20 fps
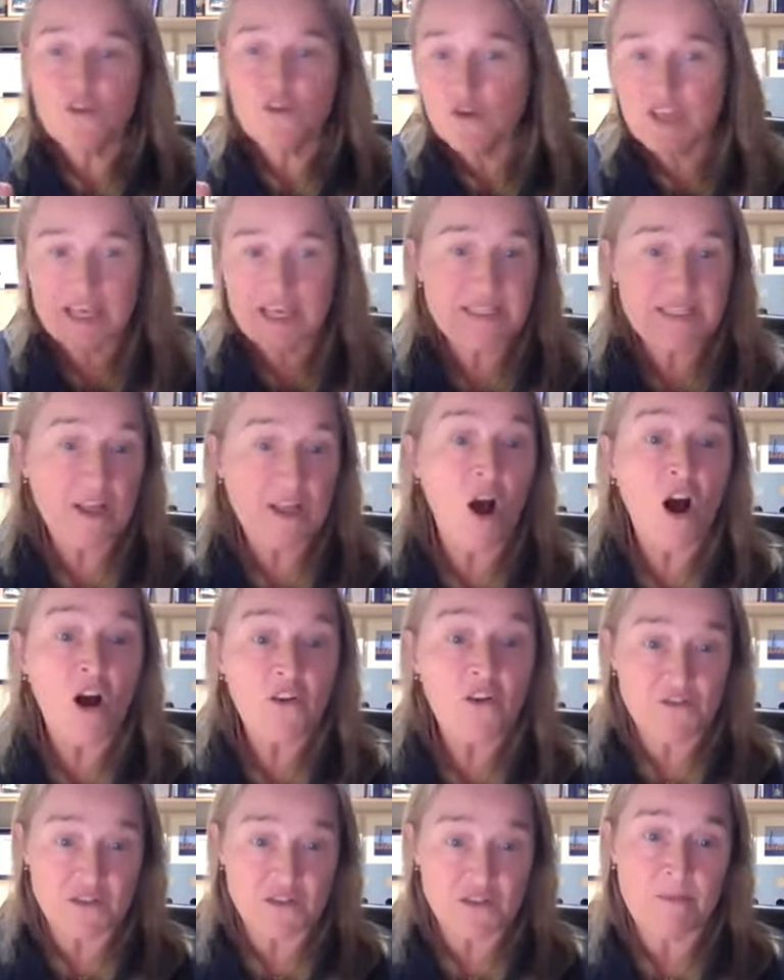few years
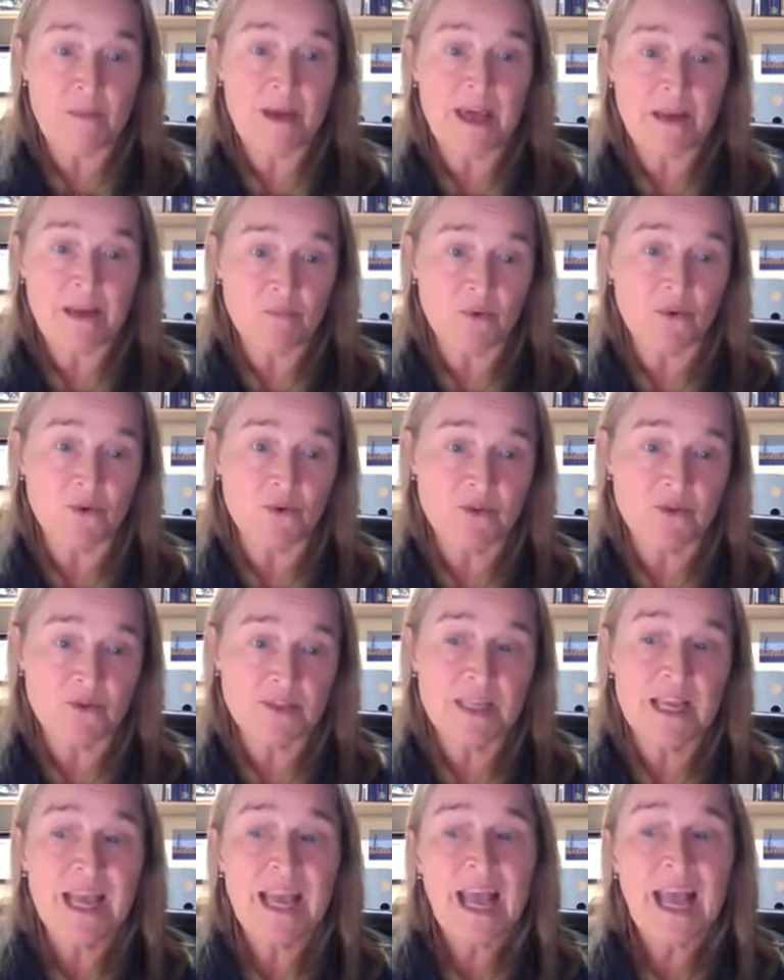after the menopause.
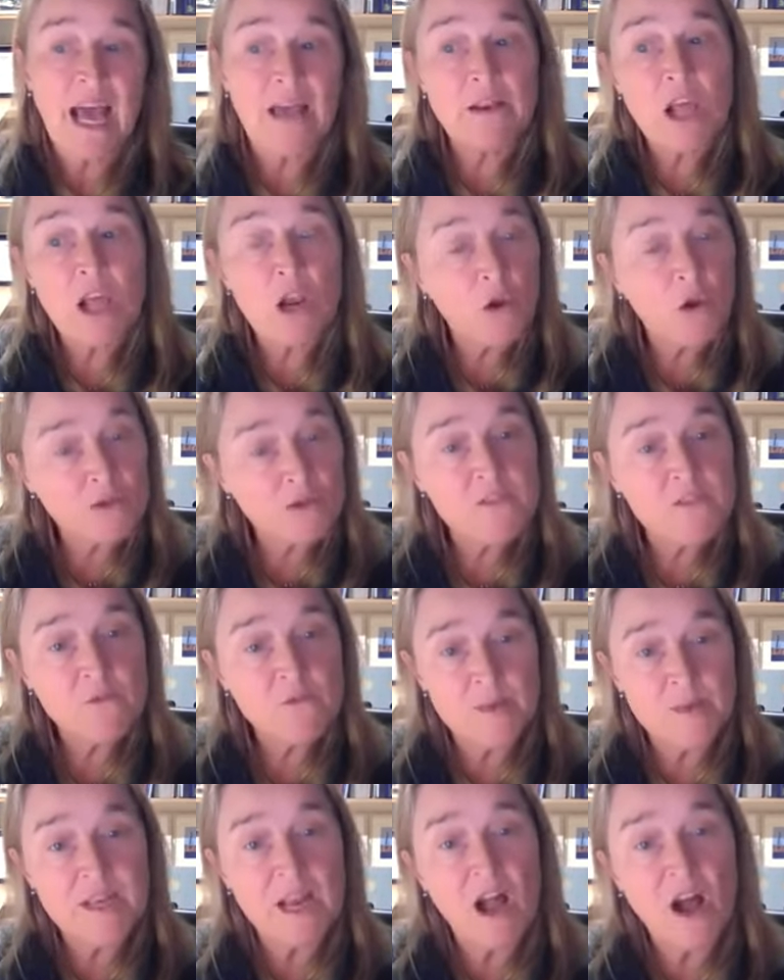And a lot of
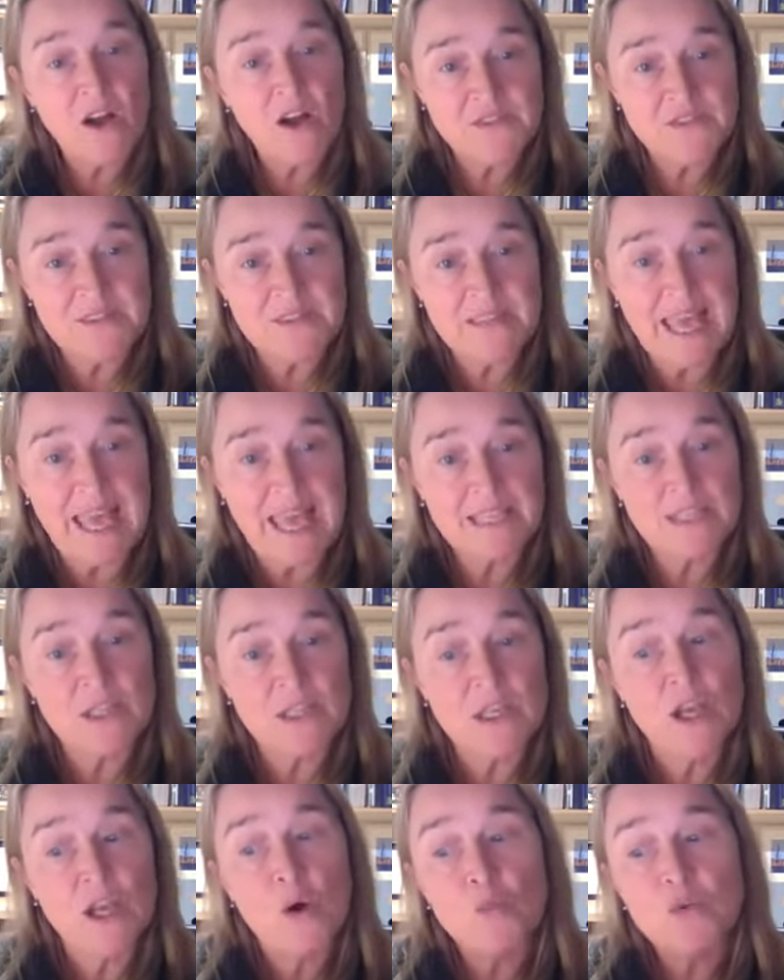women after that
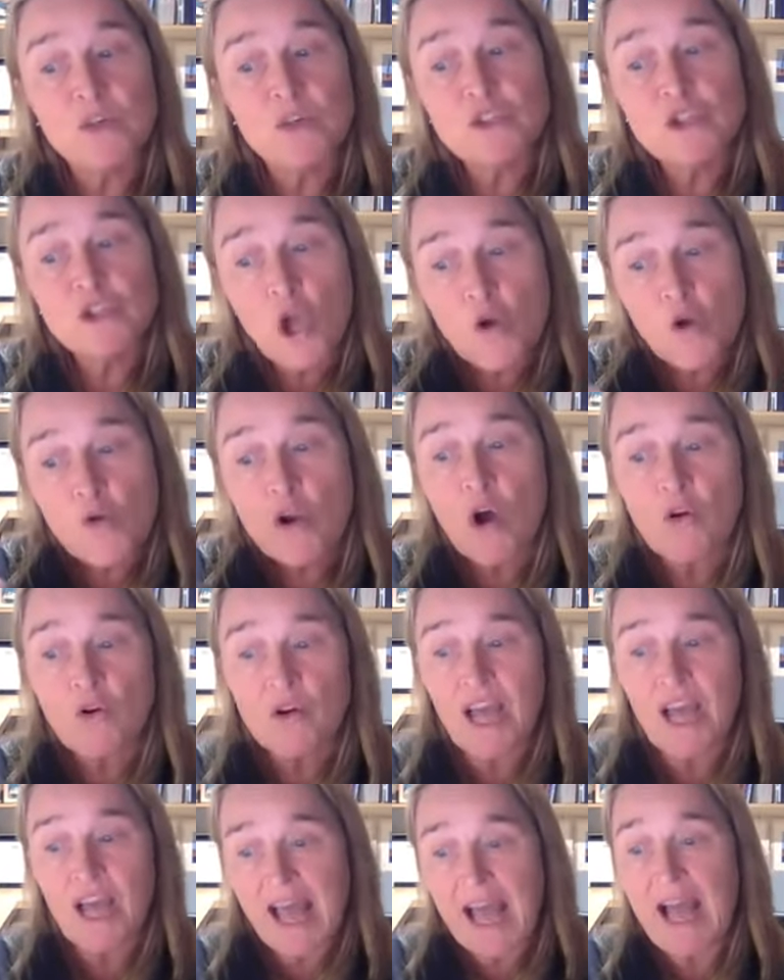will no
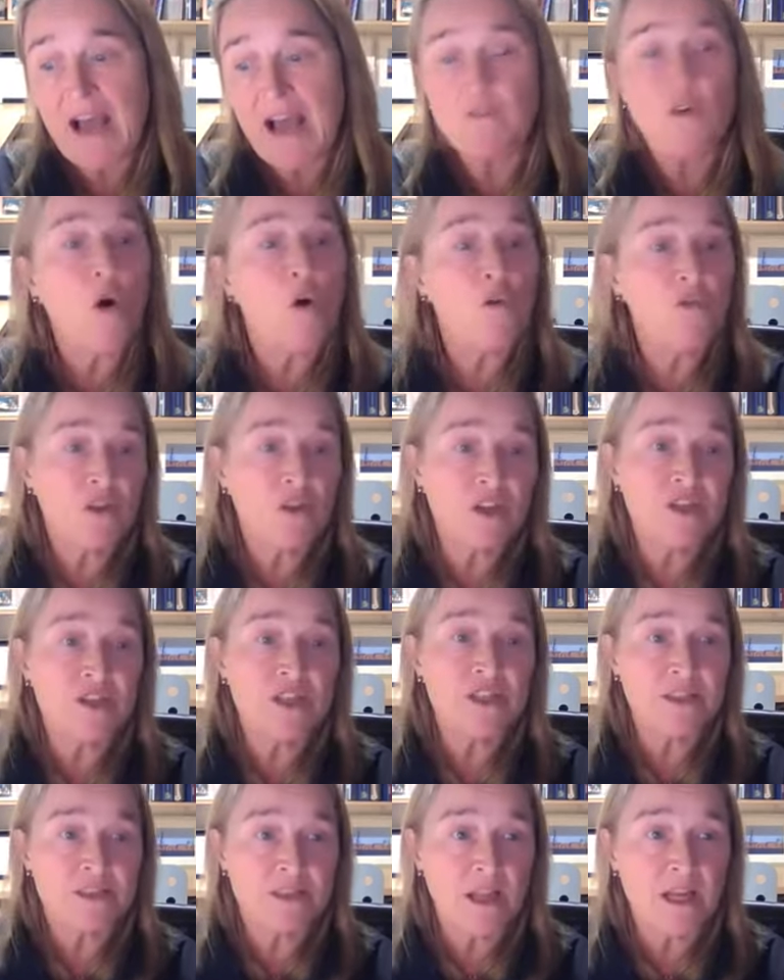longer have hot
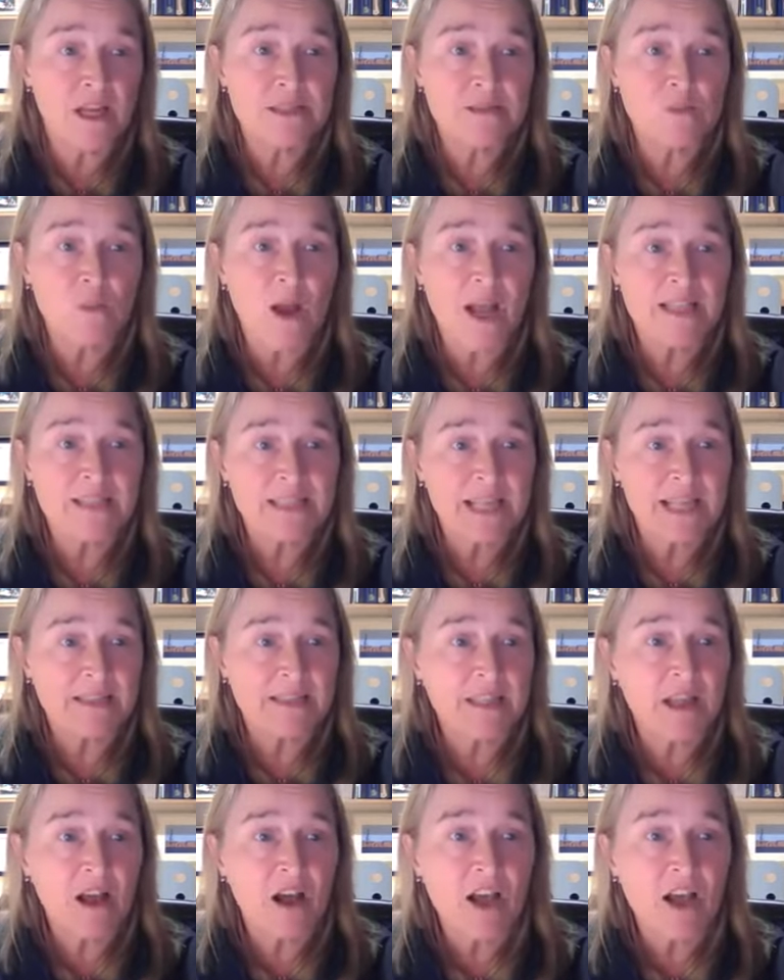flushes and night sweats,
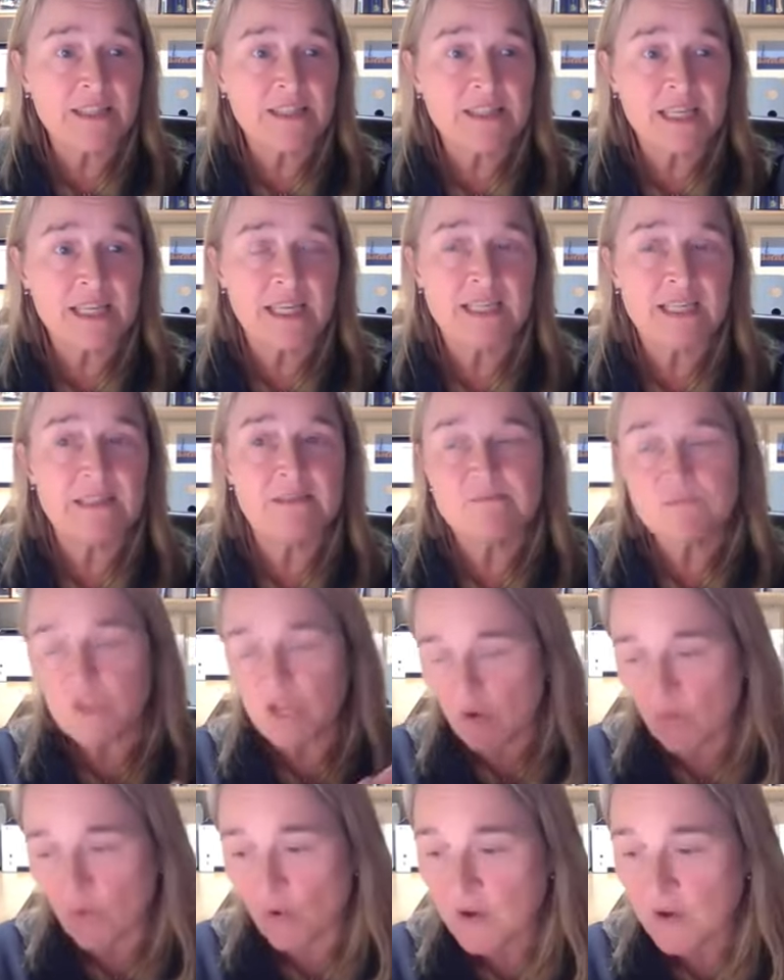anxiety,
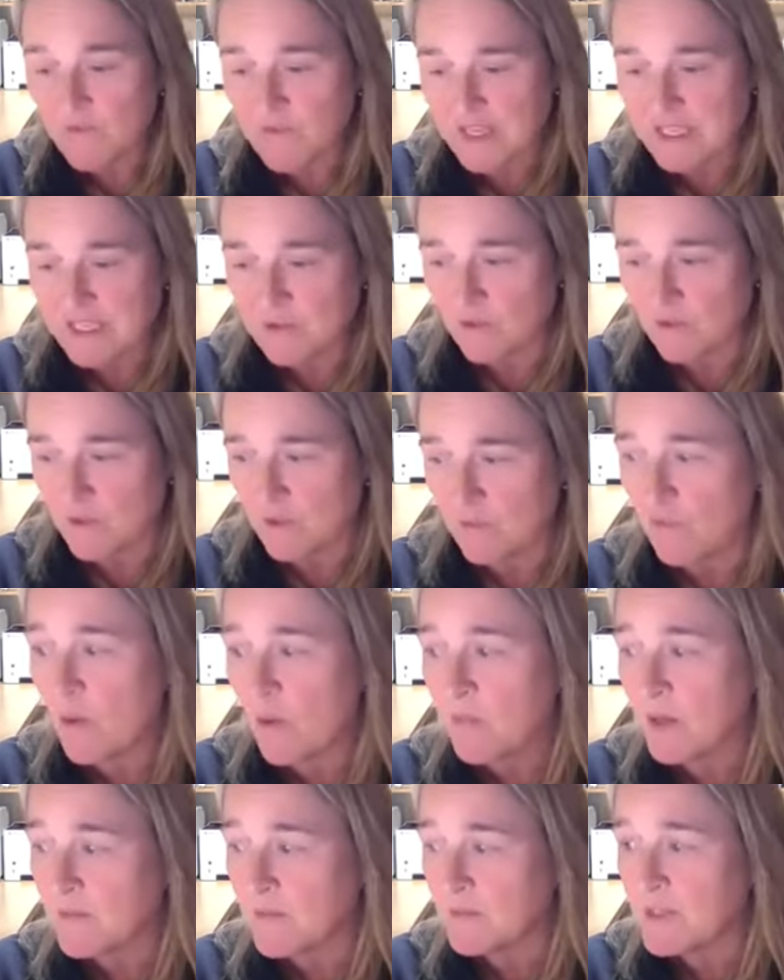all of these sorts of
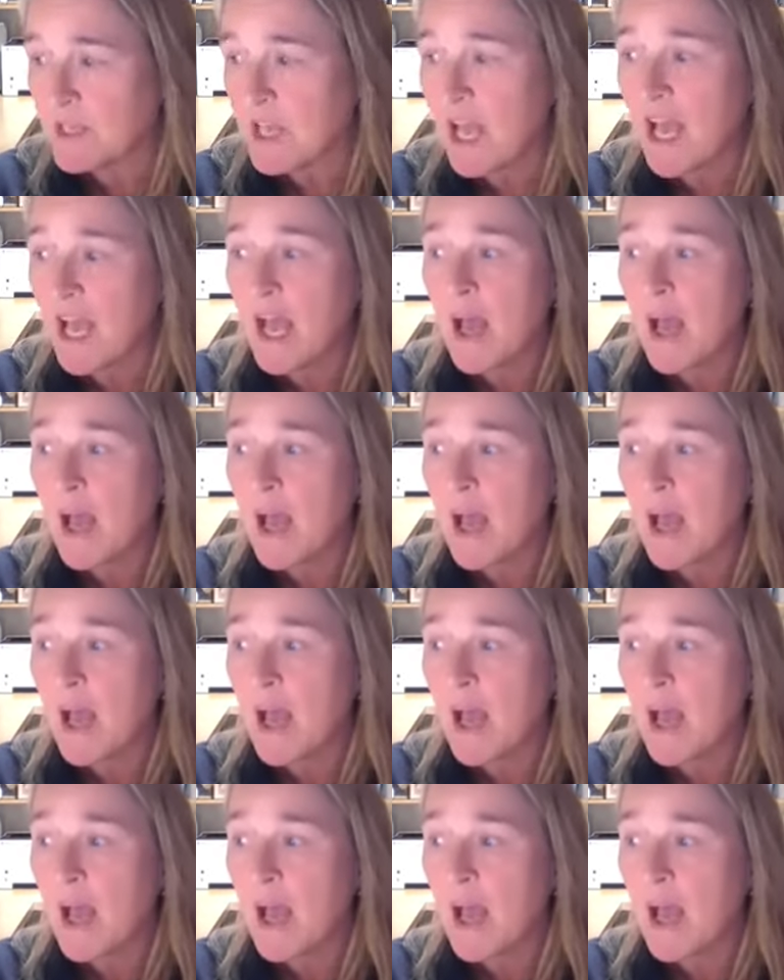problems.